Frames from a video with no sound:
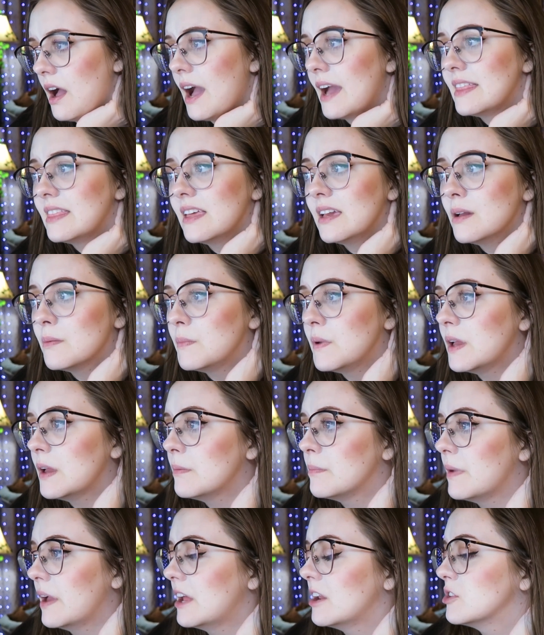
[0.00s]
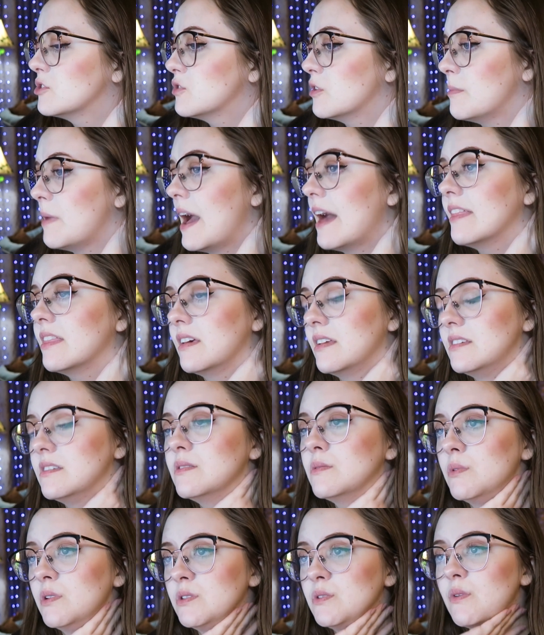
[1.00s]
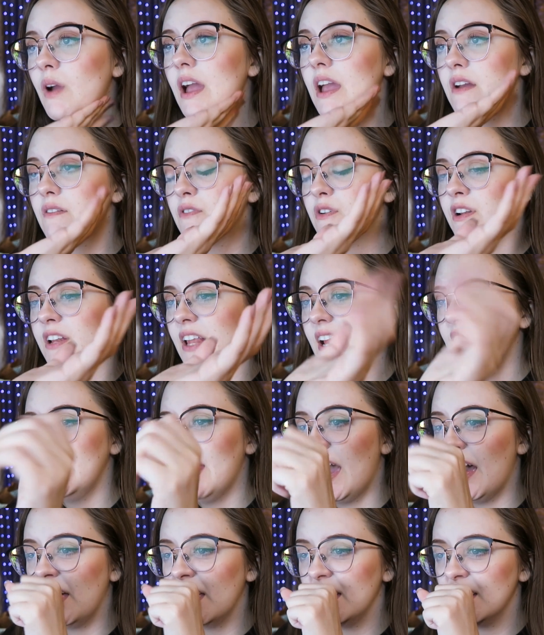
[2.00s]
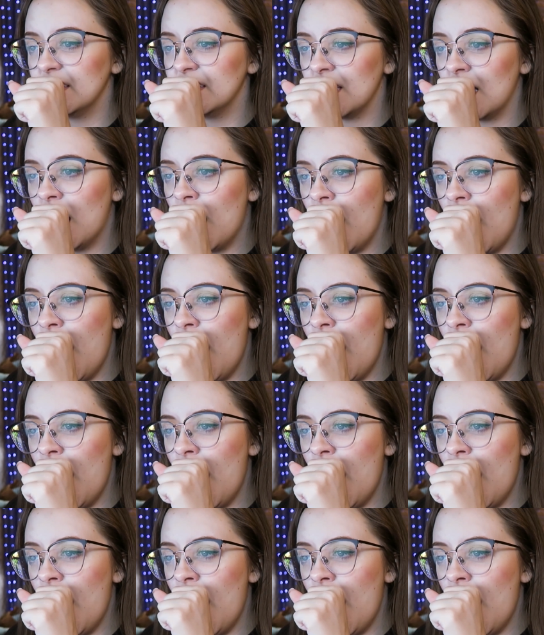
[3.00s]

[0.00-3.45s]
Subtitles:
I think being banished from Athens was right for Daedalus.